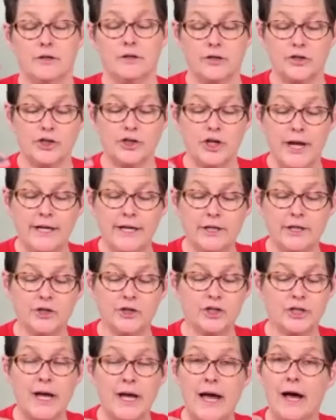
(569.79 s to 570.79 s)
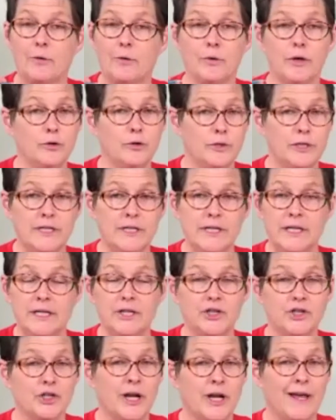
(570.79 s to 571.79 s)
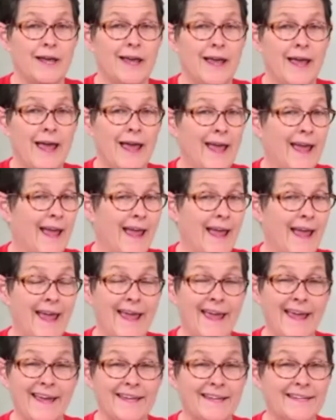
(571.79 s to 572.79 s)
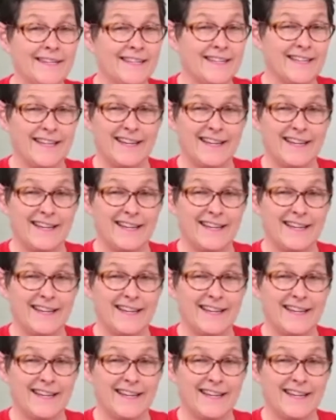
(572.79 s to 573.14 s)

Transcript: changed how you teach, and